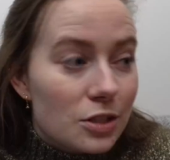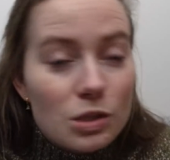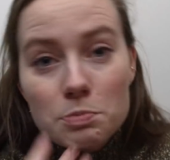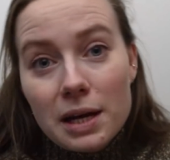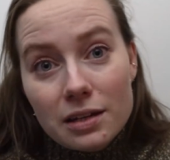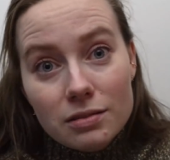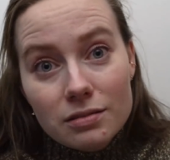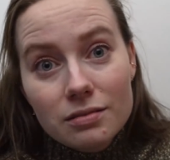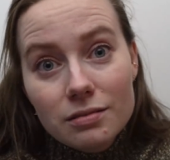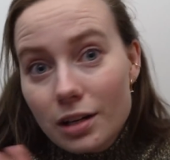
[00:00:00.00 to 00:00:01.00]
So I spent
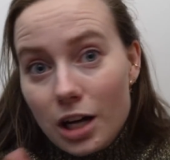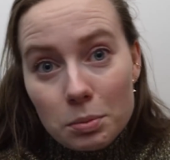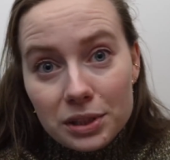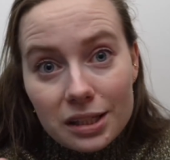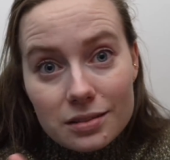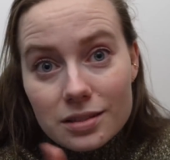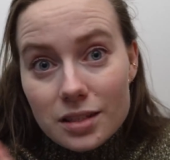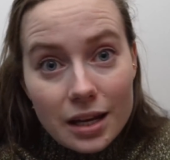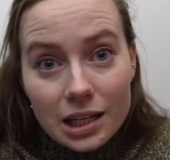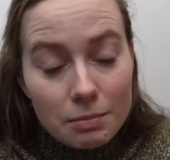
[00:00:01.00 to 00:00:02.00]
a couple days
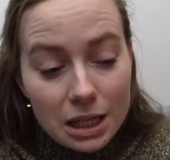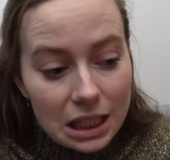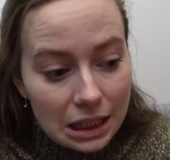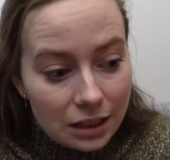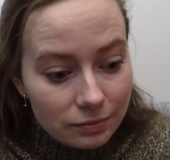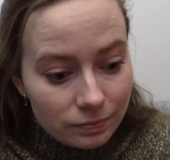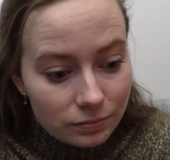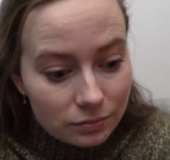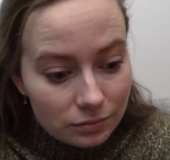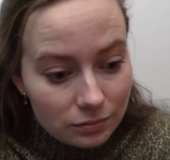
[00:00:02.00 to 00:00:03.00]
designing and making that.
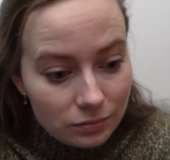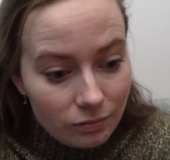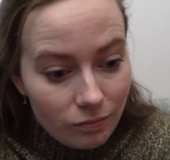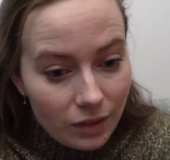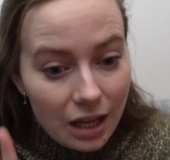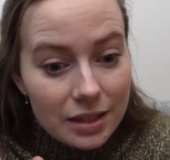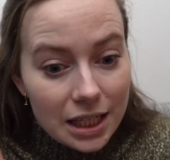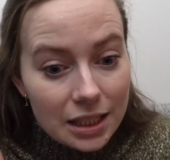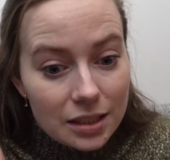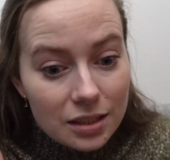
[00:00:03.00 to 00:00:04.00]
And
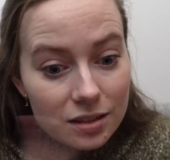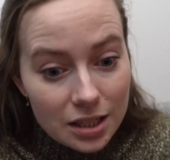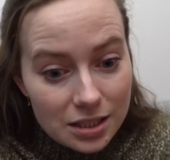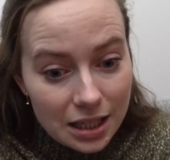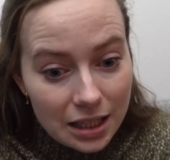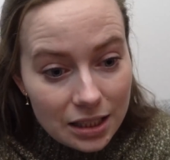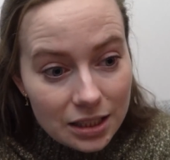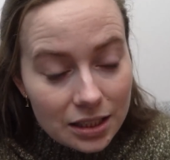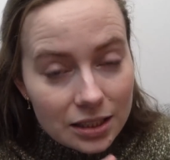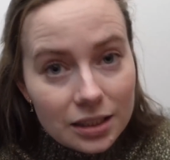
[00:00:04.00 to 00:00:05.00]
then Thursday,
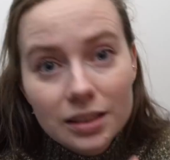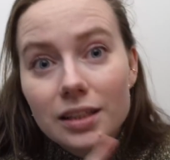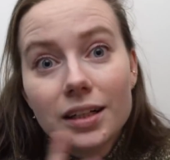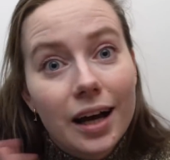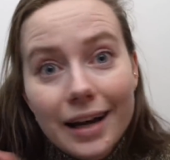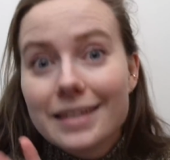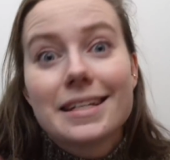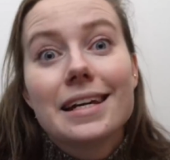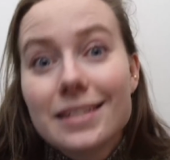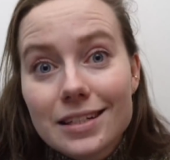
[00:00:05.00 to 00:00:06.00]
I
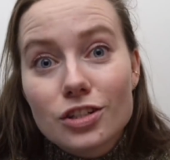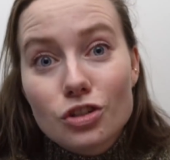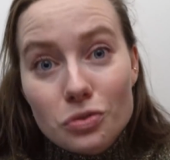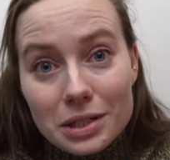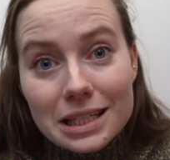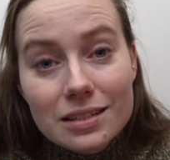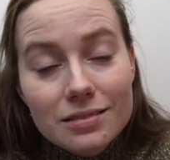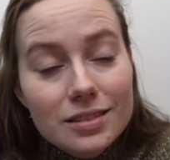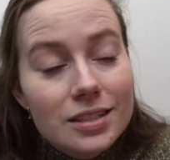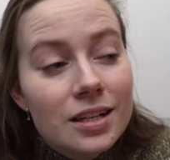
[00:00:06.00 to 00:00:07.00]
intended to read,
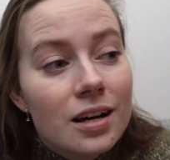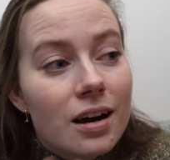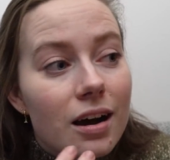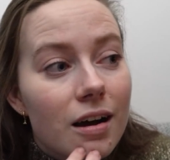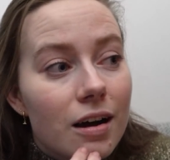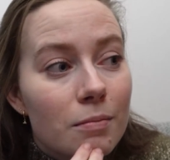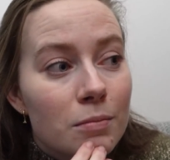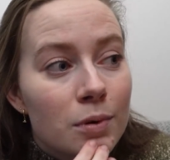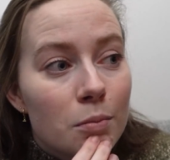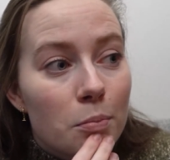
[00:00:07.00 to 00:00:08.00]

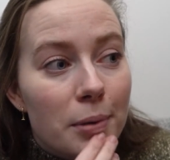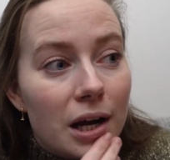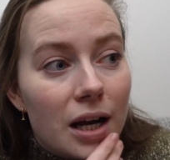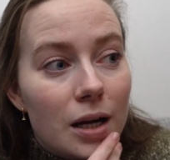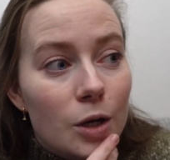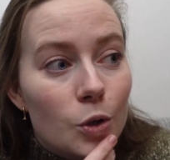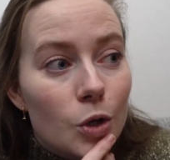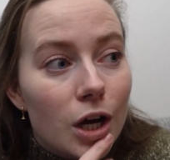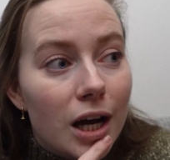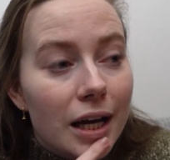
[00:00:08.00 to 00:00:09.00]
but
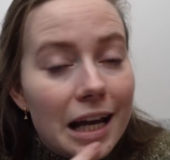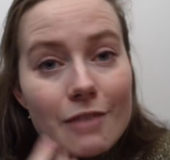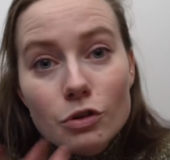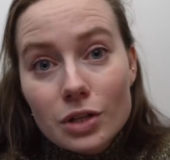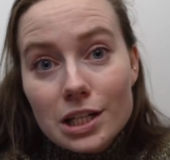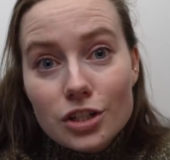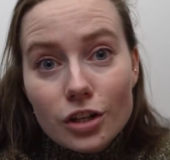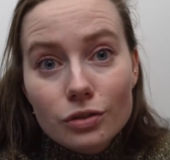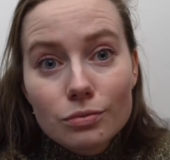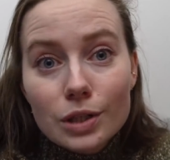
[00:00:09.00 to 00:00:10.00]
I have a reading
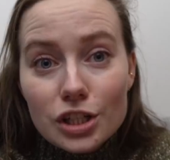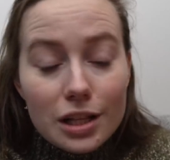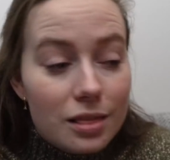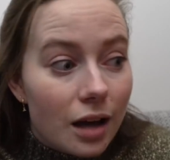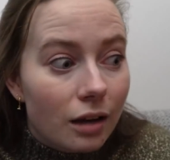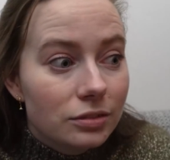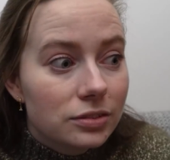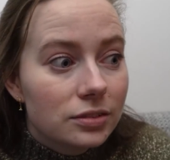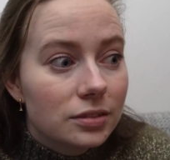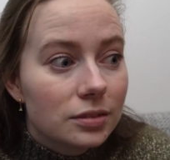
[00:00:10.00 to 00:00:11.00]
journal, which I love,